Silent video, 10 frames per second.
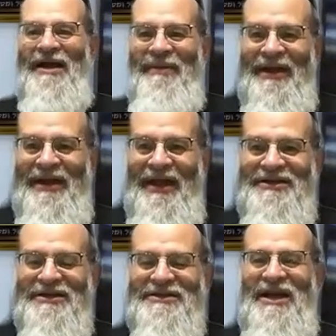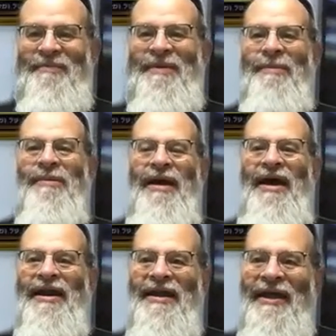of medications that are
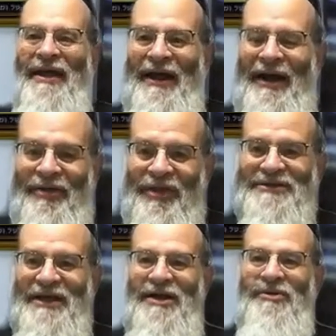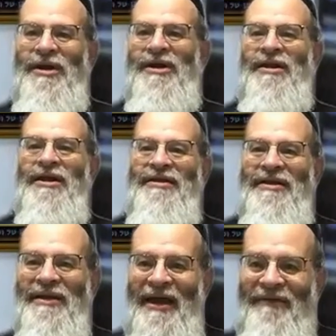problematic are things like Ritilin,
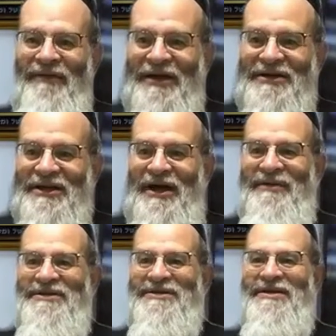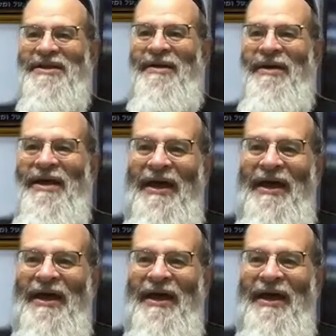that they have actually chometz in them.